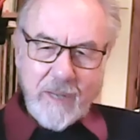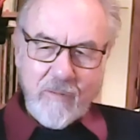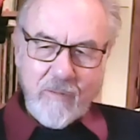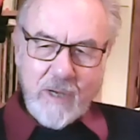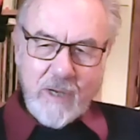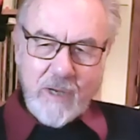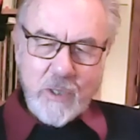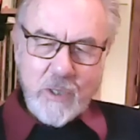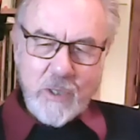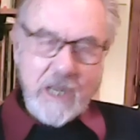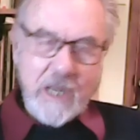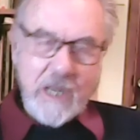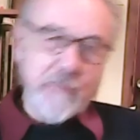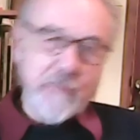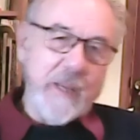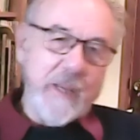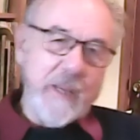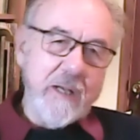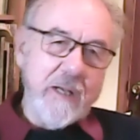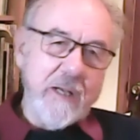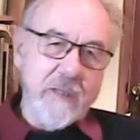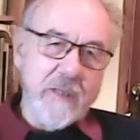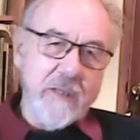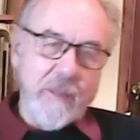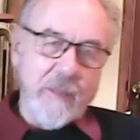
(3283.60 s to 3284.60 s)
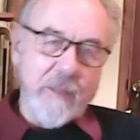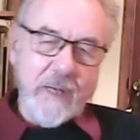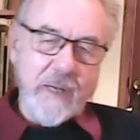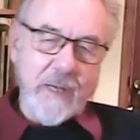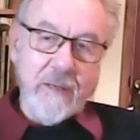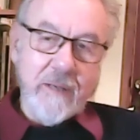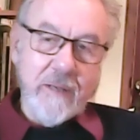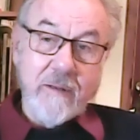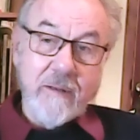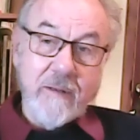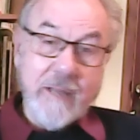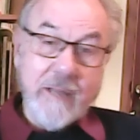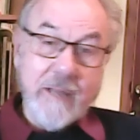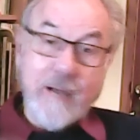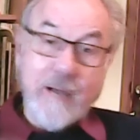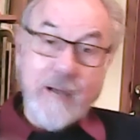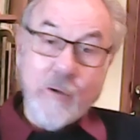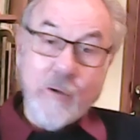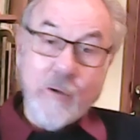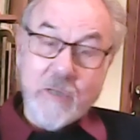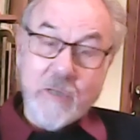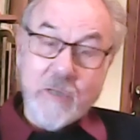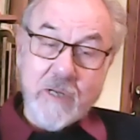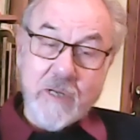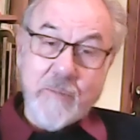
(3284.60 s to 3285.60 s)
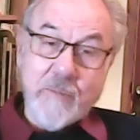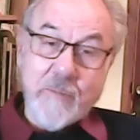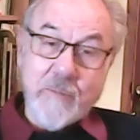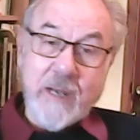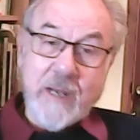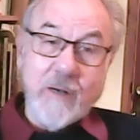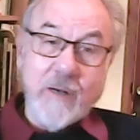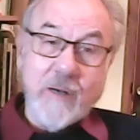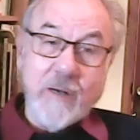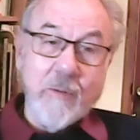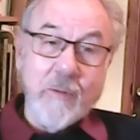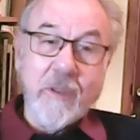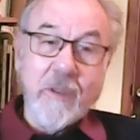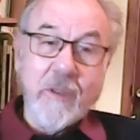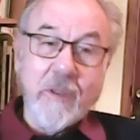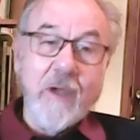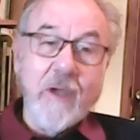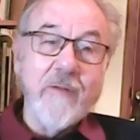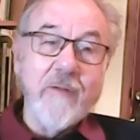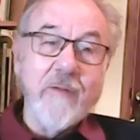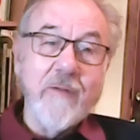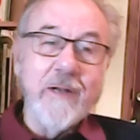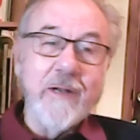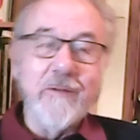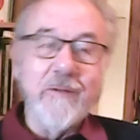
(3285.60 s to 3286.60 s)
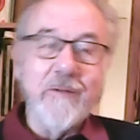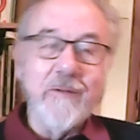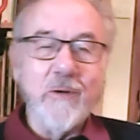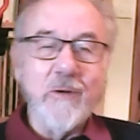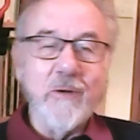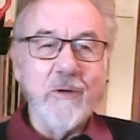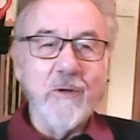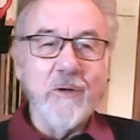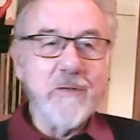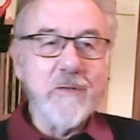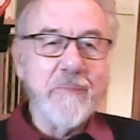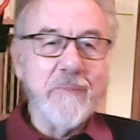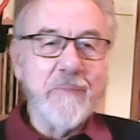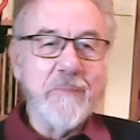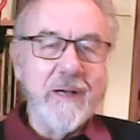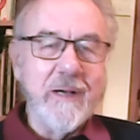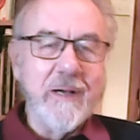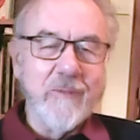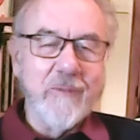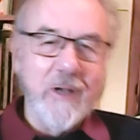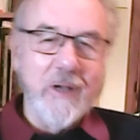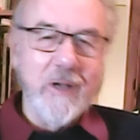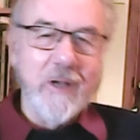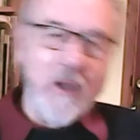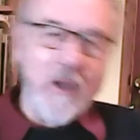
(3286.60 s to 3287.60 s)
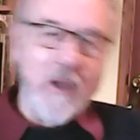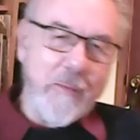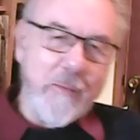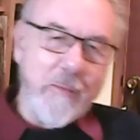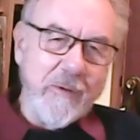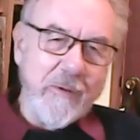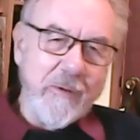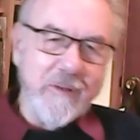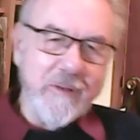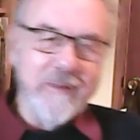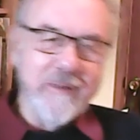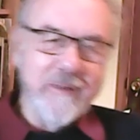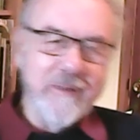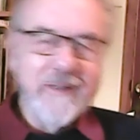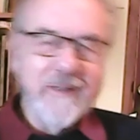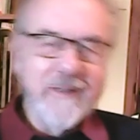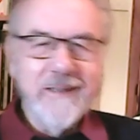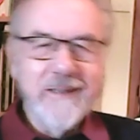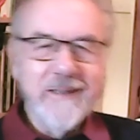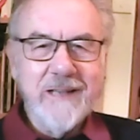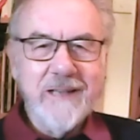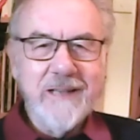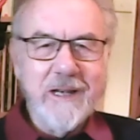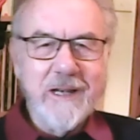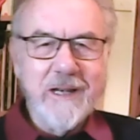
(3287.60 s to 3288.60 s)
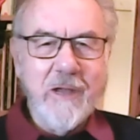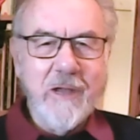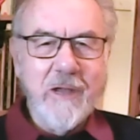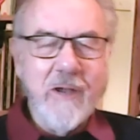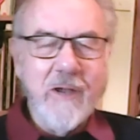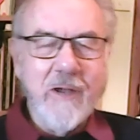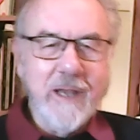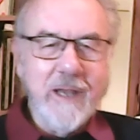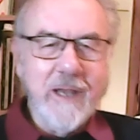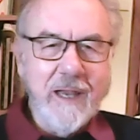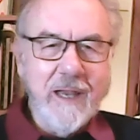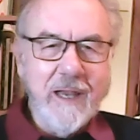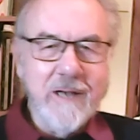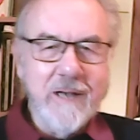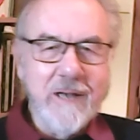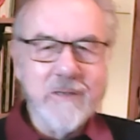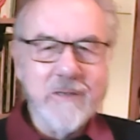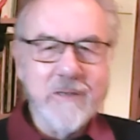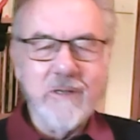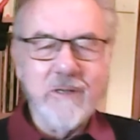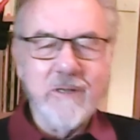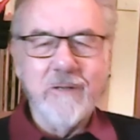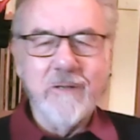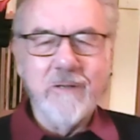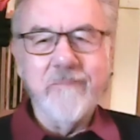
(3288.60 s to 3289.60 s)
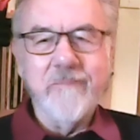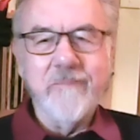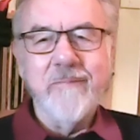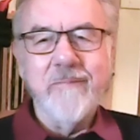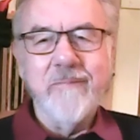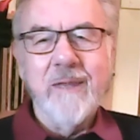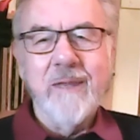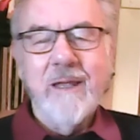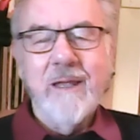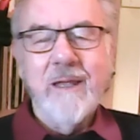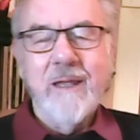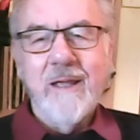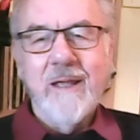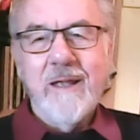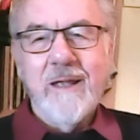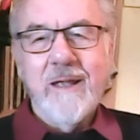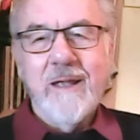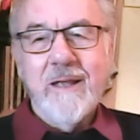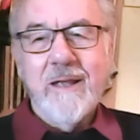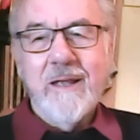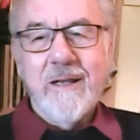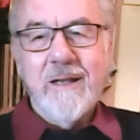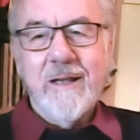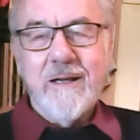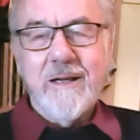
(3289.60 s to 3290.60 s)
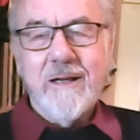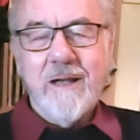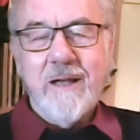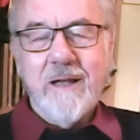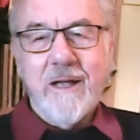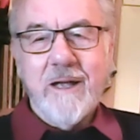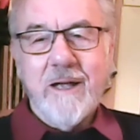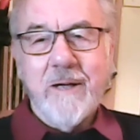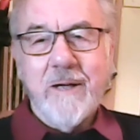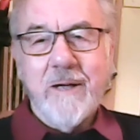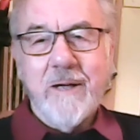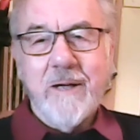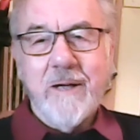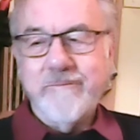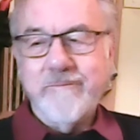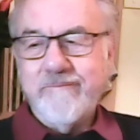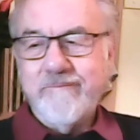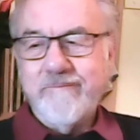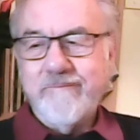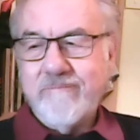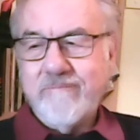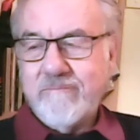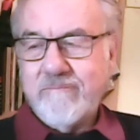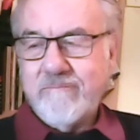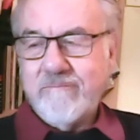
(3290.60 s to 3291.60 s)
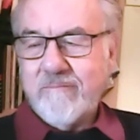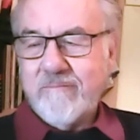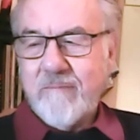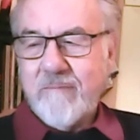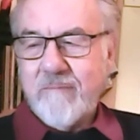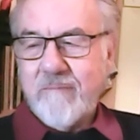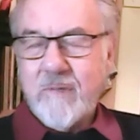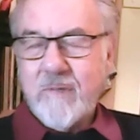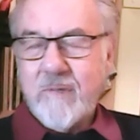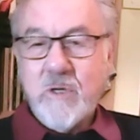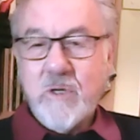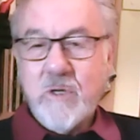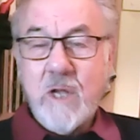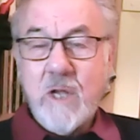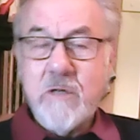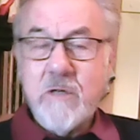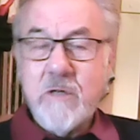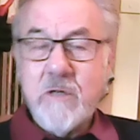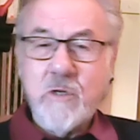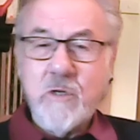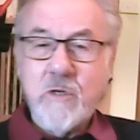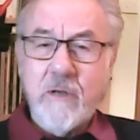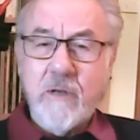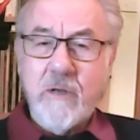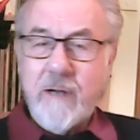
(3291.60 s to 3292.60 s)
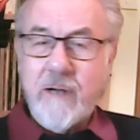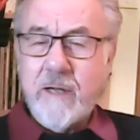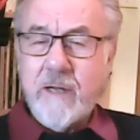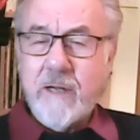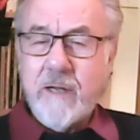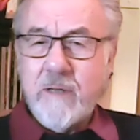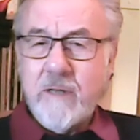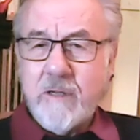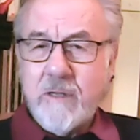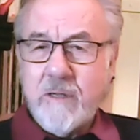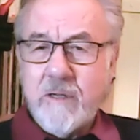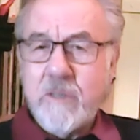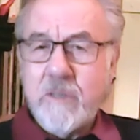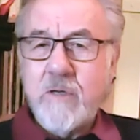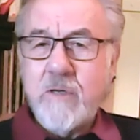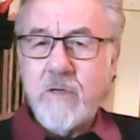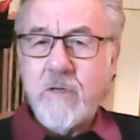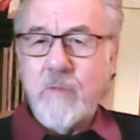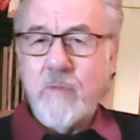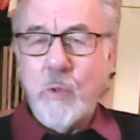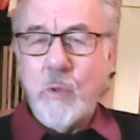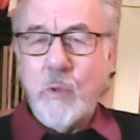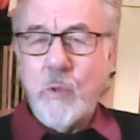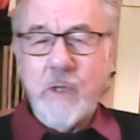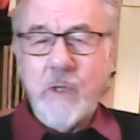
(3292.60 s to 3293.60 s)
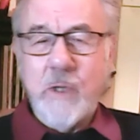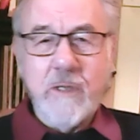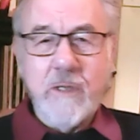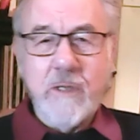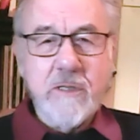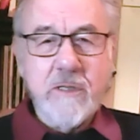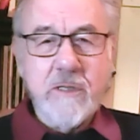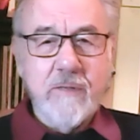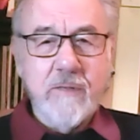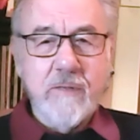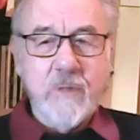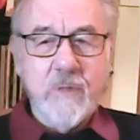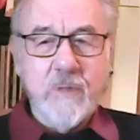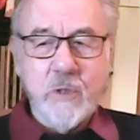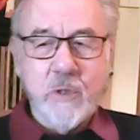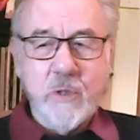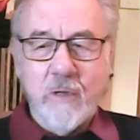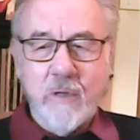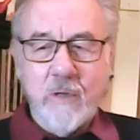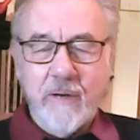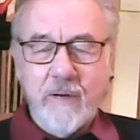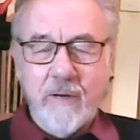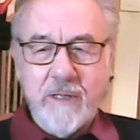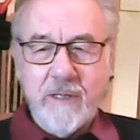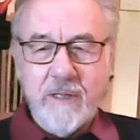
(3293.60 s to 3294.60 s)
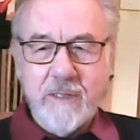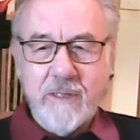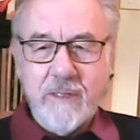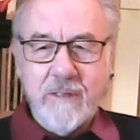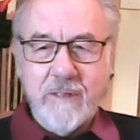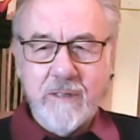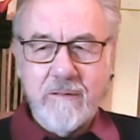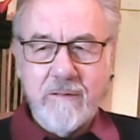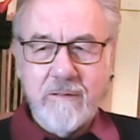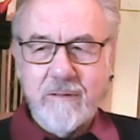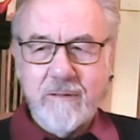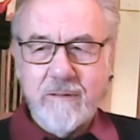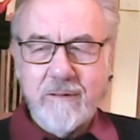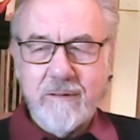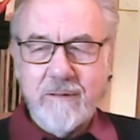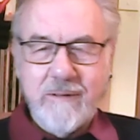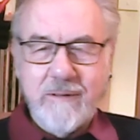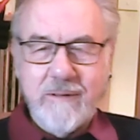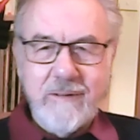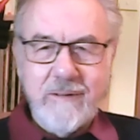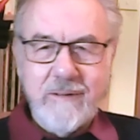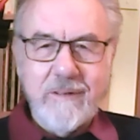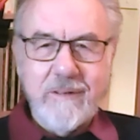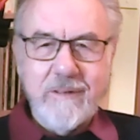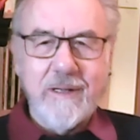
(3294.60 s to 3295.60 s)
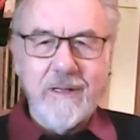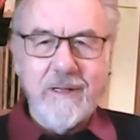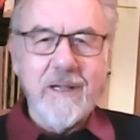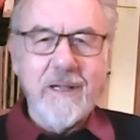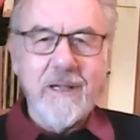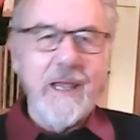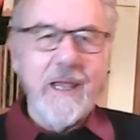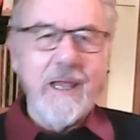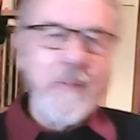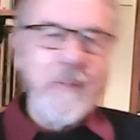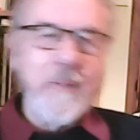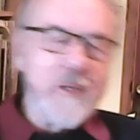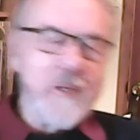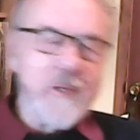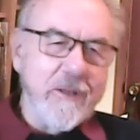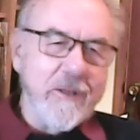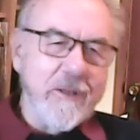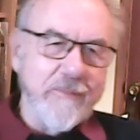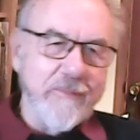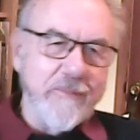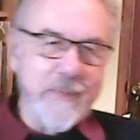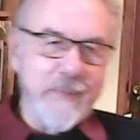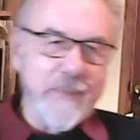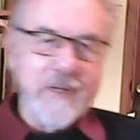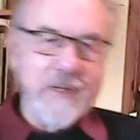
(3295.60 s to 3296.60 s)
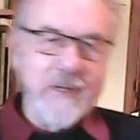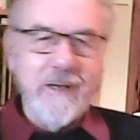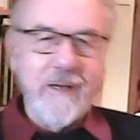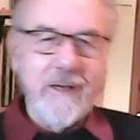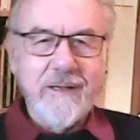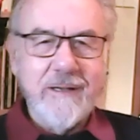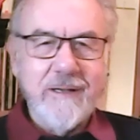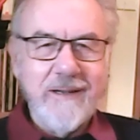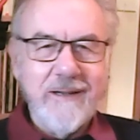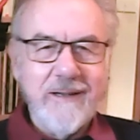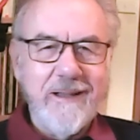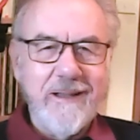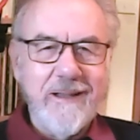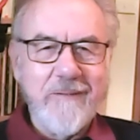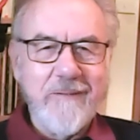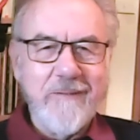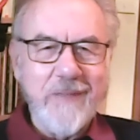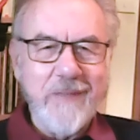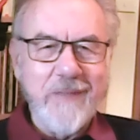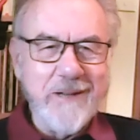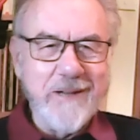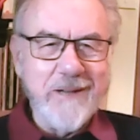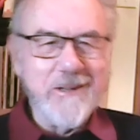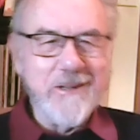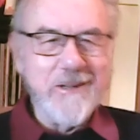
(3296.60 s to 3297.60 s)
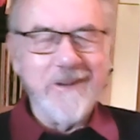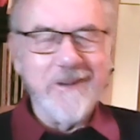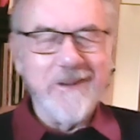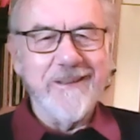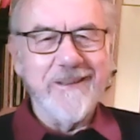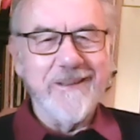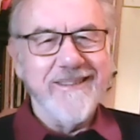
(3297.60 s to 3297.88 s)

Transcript: jazz bands I'm in. They're all suspended with COVID, of course, but we hope we'll get going again soon. Um, and jewelry. I, I, do silver work and silver jewelry. So, you know, you keep yourself busy. You have things to do.